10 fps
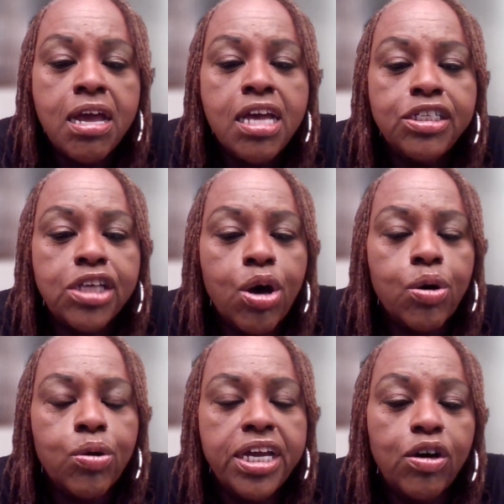
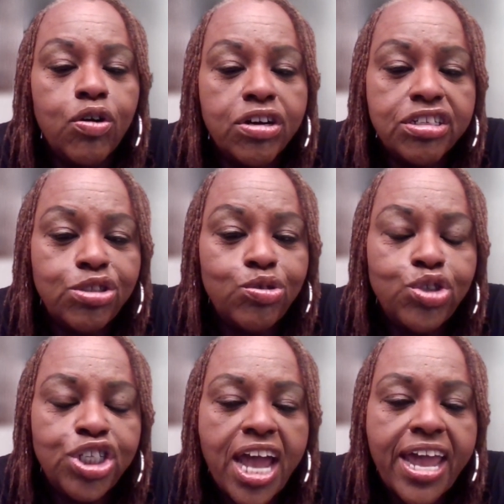So, in order to
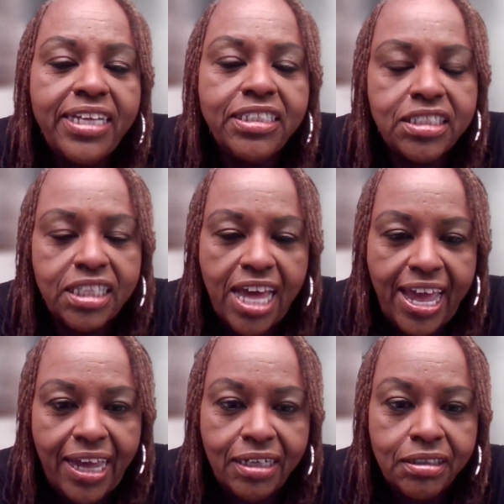change
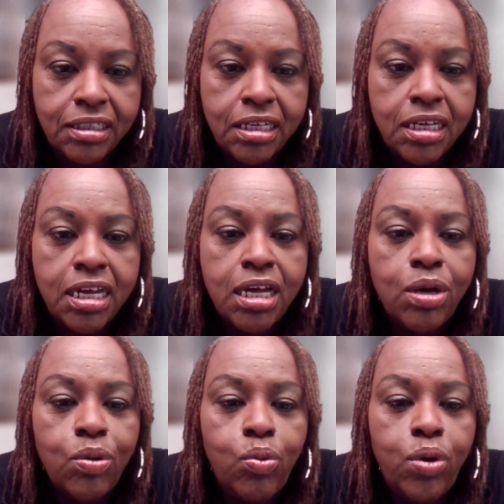that,
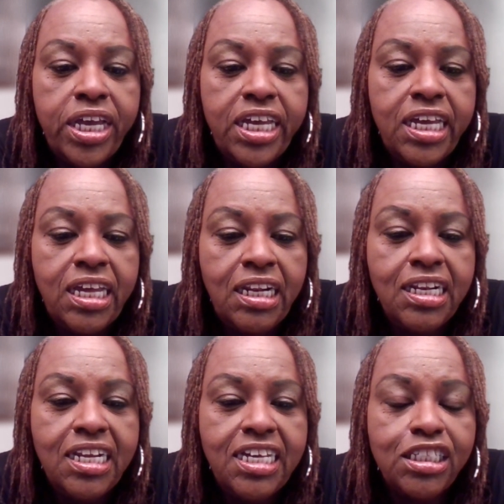we
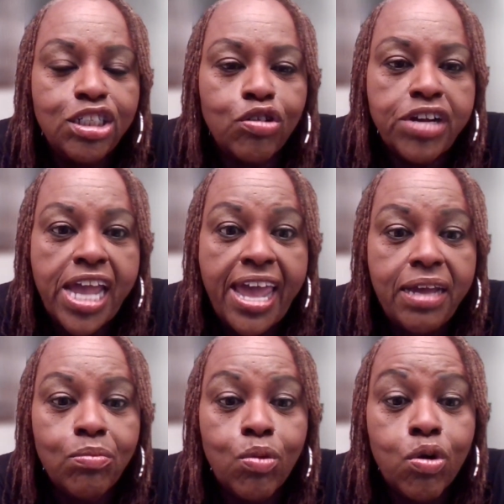need to
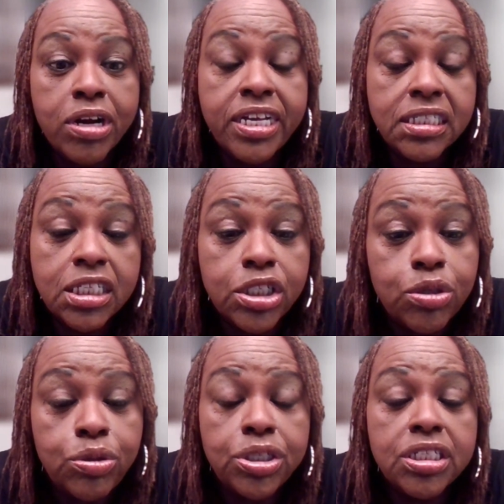create more
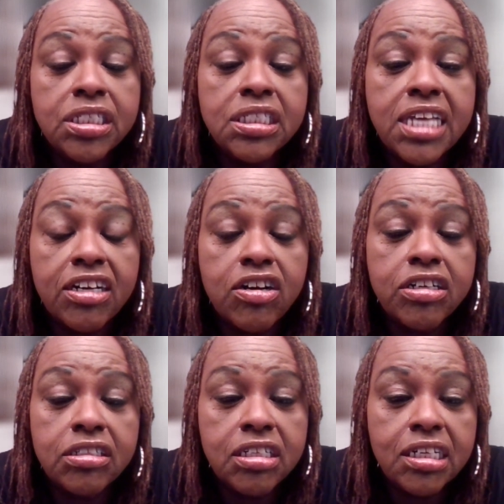institutions that are going
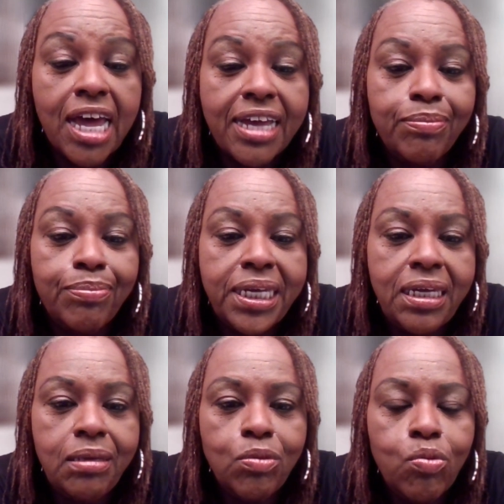to look like
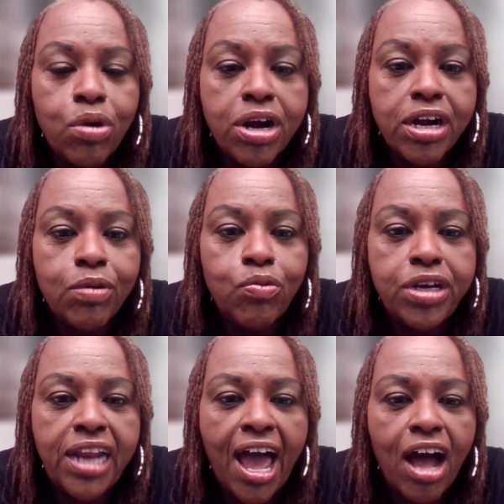B.E.A.M, where we
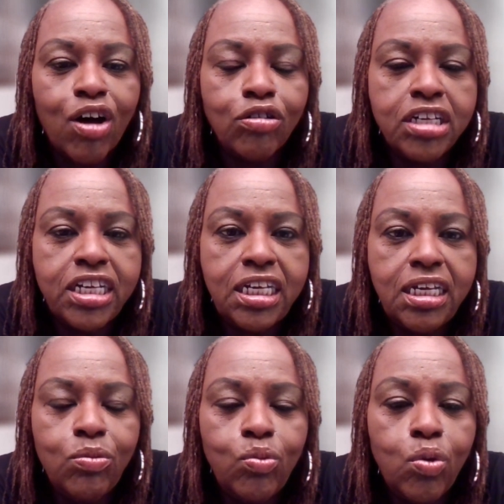not
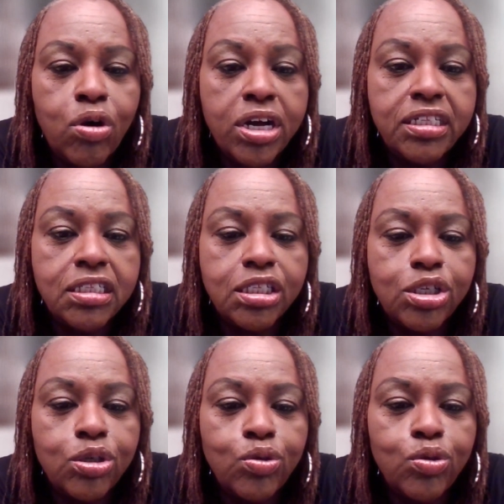only want
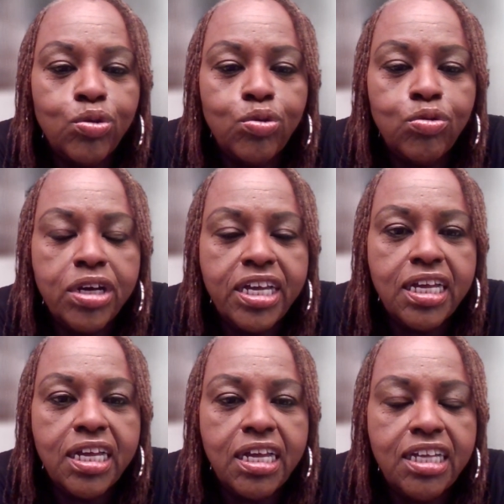to
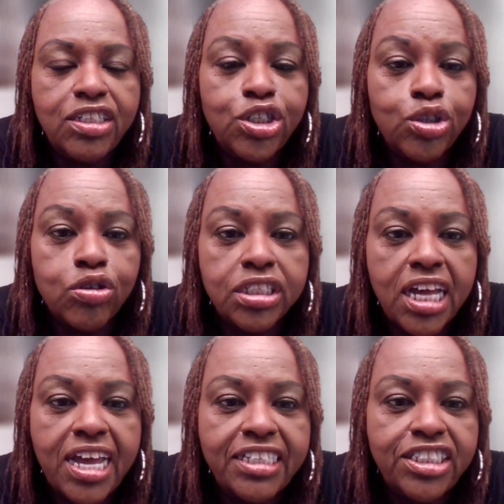ensure
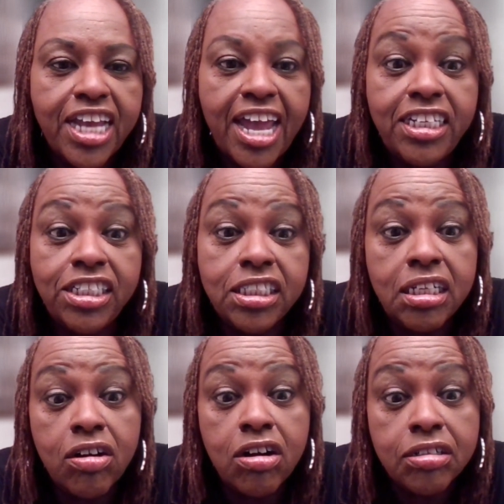the education
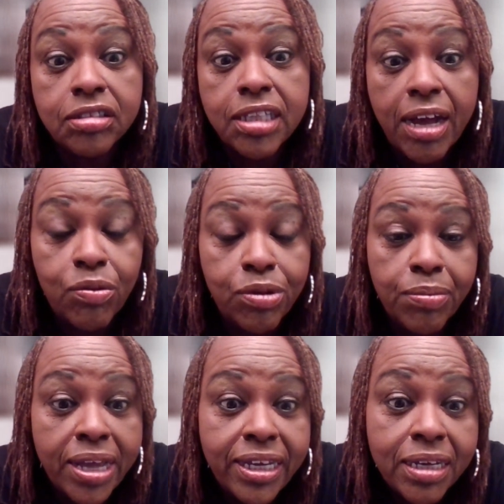or that we're
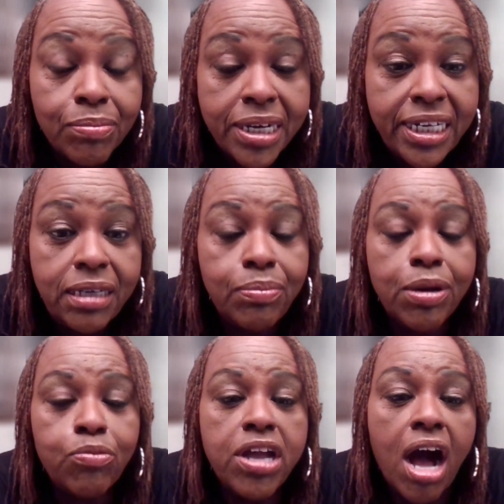making money,
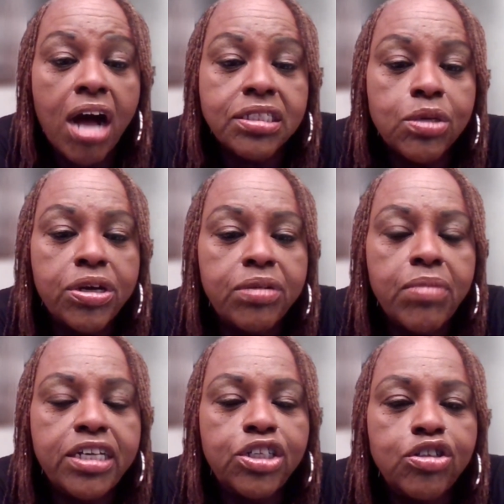but we also want to
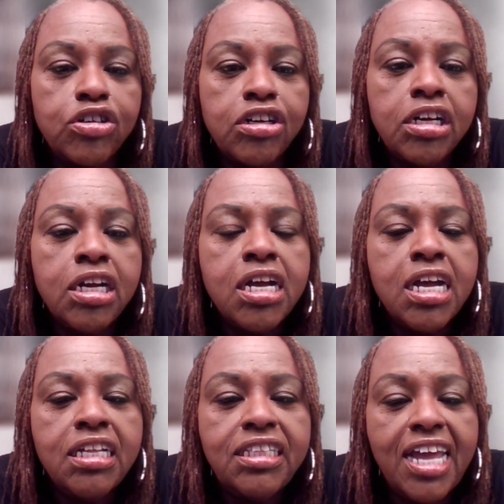make sure
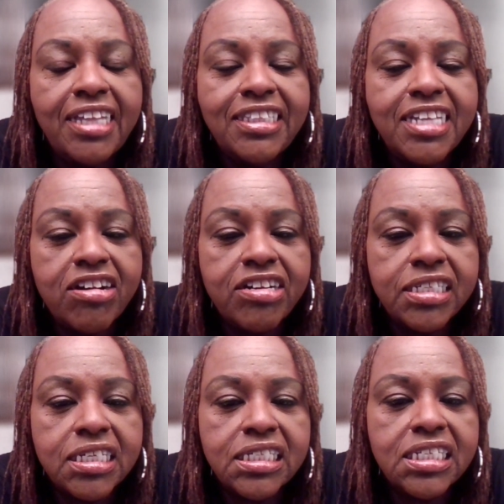that there is
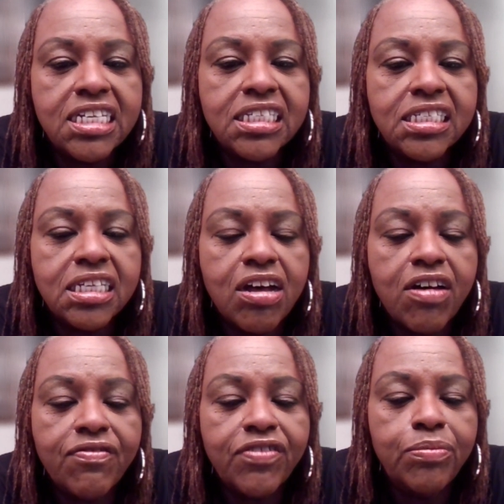a sense
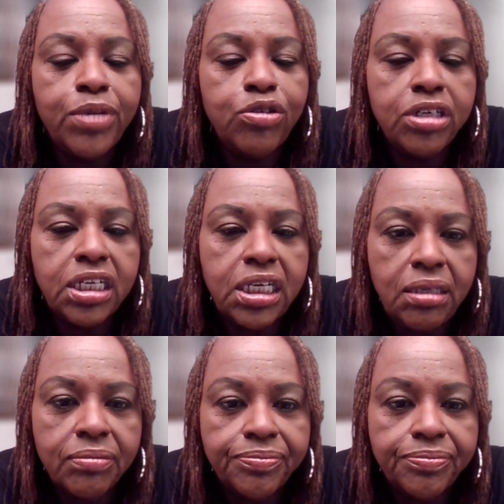of community,